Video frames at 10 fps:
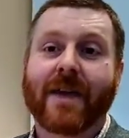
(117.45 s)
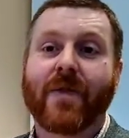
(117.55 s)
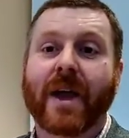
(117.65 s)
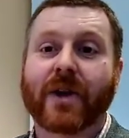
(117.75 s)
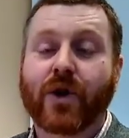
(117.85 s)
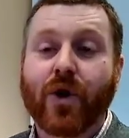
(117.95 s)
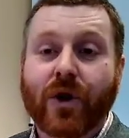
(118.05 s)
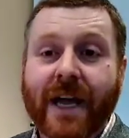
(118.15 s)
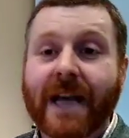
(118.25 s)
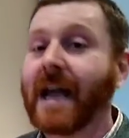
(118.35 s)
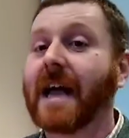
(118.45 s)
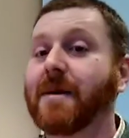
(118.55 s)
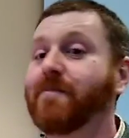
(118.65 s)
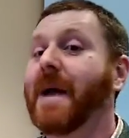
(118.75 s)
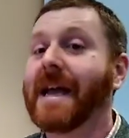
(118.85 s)
than cooking
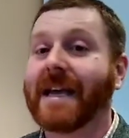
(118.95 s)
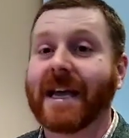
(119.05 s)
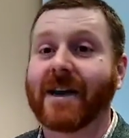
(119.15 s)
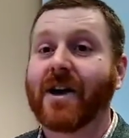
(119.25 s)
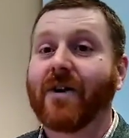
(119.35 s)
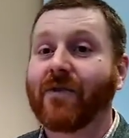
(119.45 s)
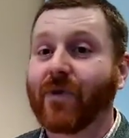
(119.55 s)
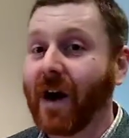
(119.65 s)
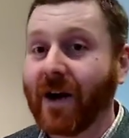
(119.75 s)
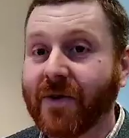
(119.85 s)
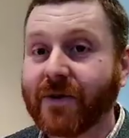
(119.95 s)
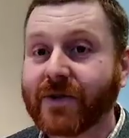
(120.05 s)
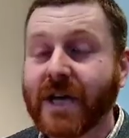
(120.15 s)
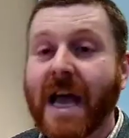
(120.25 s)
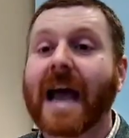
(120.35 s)
and baking for others